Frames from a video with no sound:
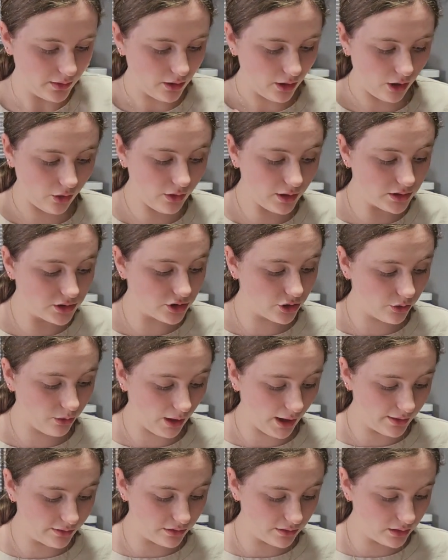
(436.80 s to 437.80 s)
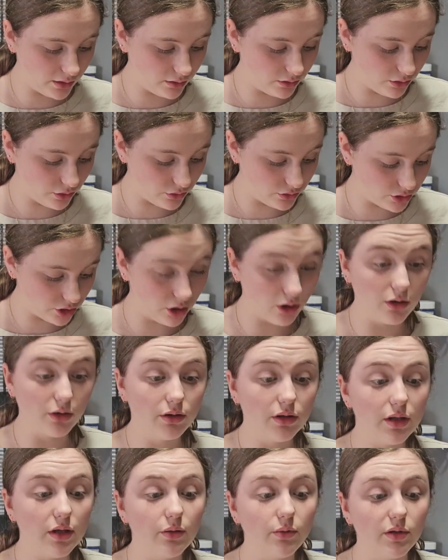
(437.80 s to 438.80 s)
Okay, so I think those are
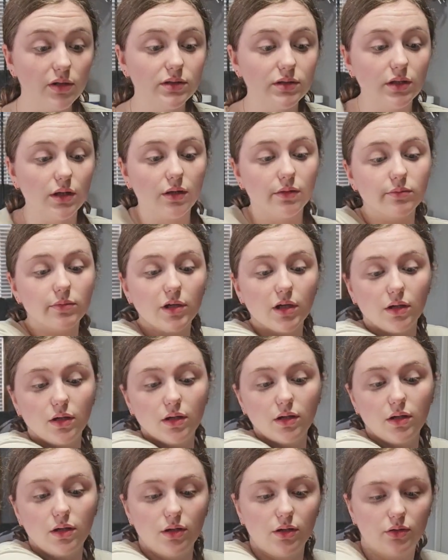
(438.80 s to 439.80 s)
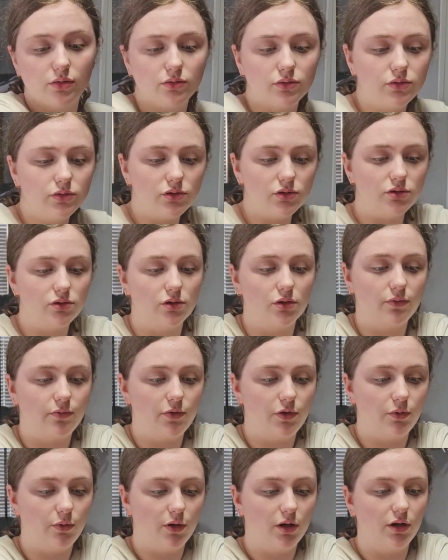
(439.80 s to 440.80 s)
the ones that I'm gonna use. So if you
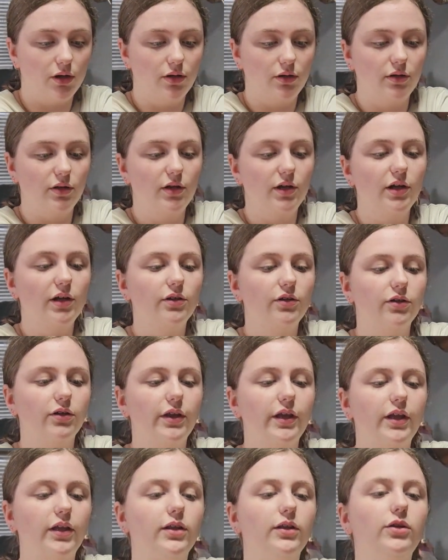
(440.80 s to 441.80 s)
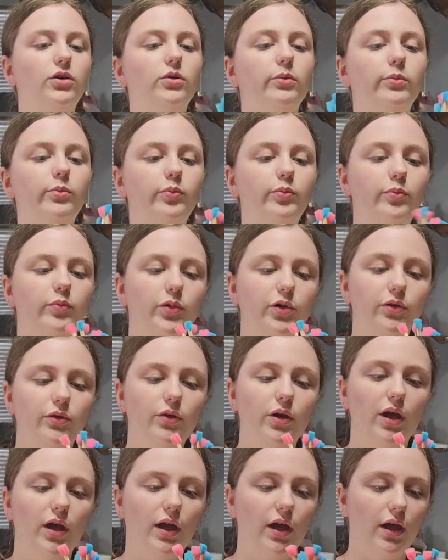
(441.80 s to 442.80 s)
want, so like a little
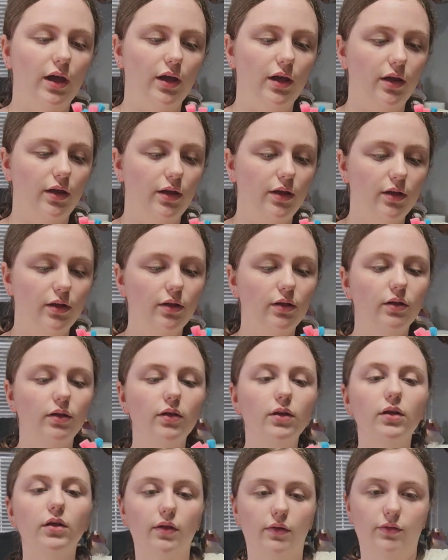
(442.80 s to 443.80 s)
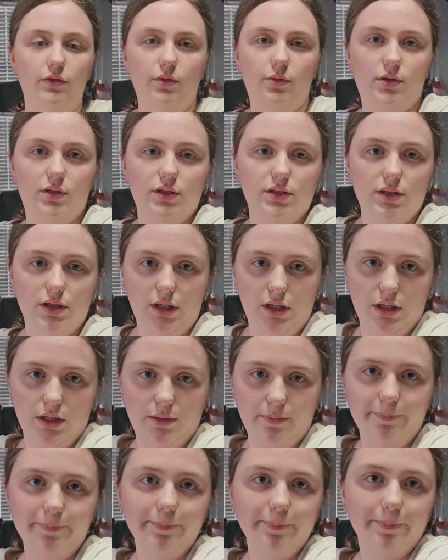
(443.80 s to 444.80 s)
bouquet, you wanna see them.
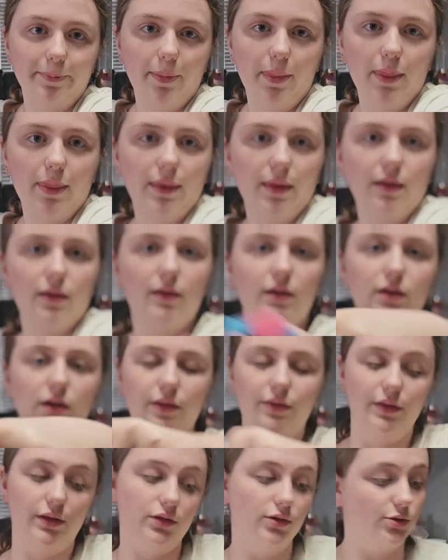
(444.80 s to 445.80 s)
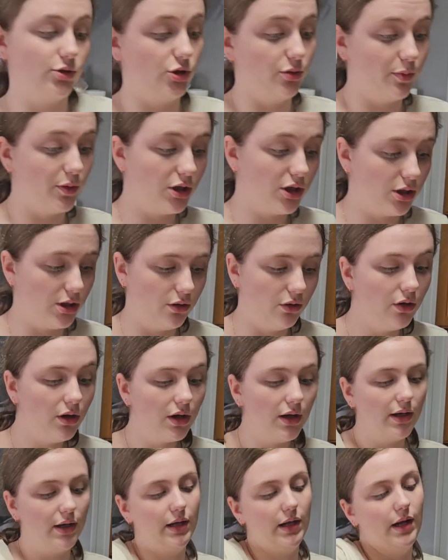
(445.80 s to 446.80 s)
I think they're super cute.
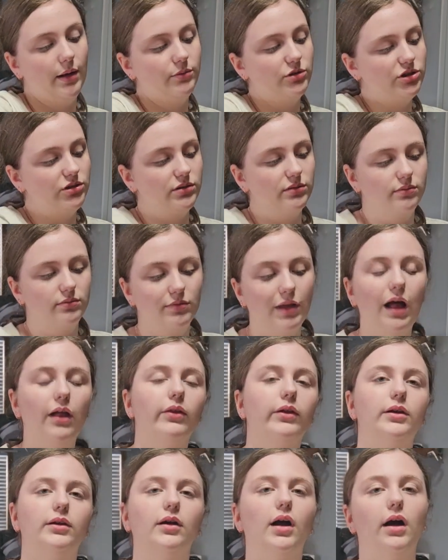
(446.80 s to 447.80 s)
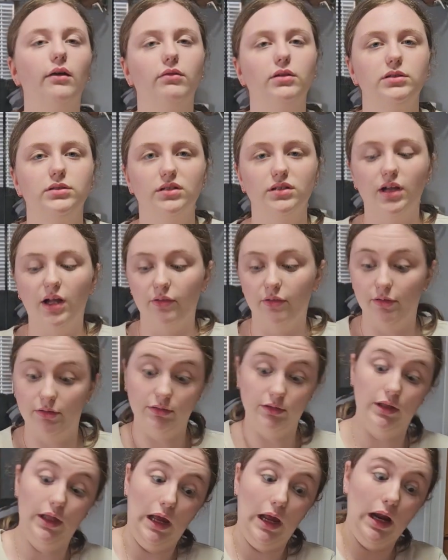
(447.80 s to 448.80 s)
And I'm just not like, obviously not like
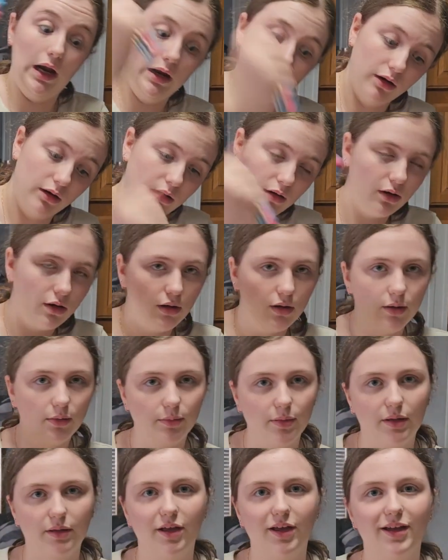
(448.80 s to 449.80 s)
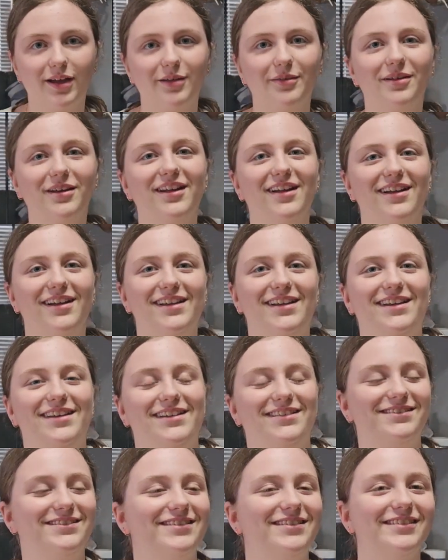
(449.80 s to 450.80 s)
that, but like I'm
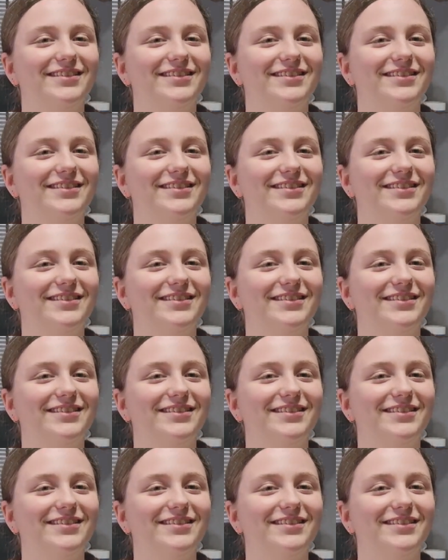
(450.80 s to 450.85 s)
gonna,